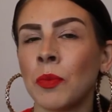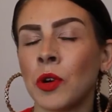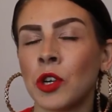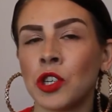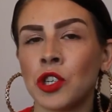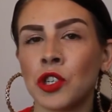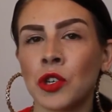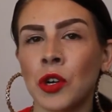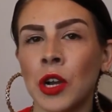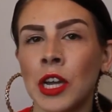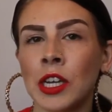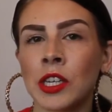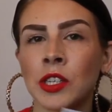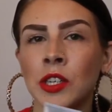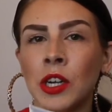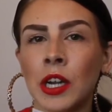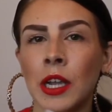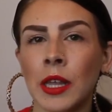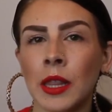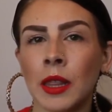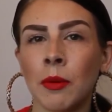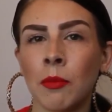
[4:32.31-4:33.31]

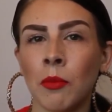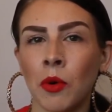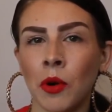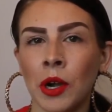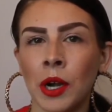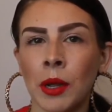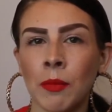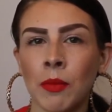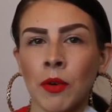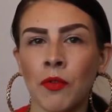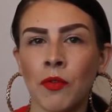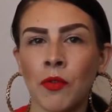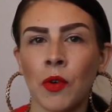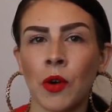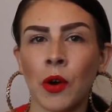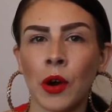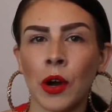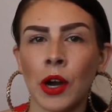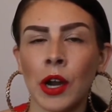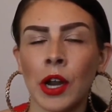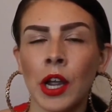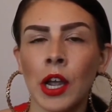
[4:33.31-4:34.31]
moisturizer in the morning
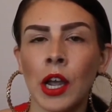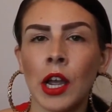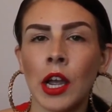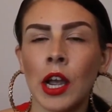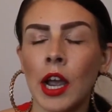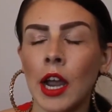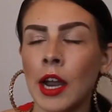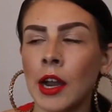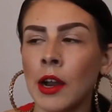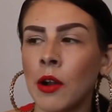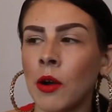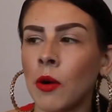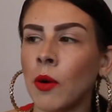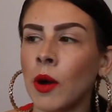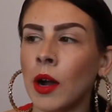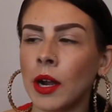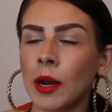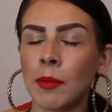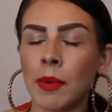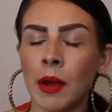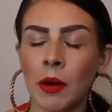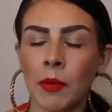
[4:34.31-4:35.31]
before I go
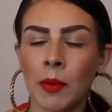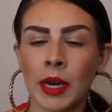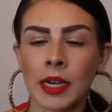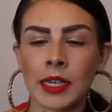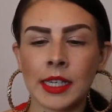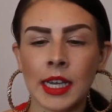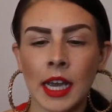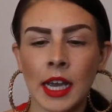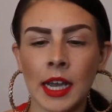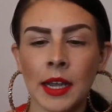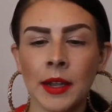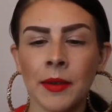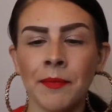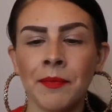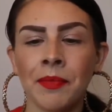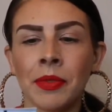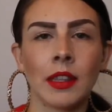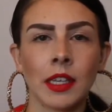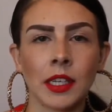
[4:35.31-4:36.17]
on about my day.